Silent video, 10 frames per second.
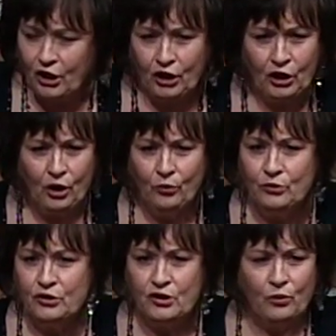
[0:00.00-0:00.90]
You know,
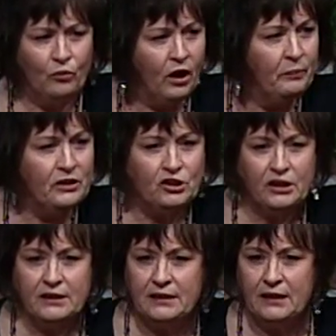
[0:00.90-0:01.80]
so Robin,
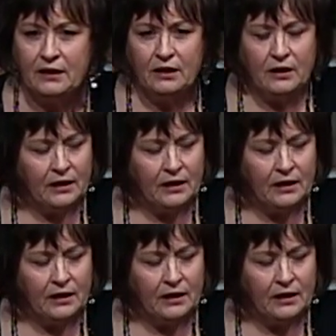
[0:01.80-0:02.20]
just in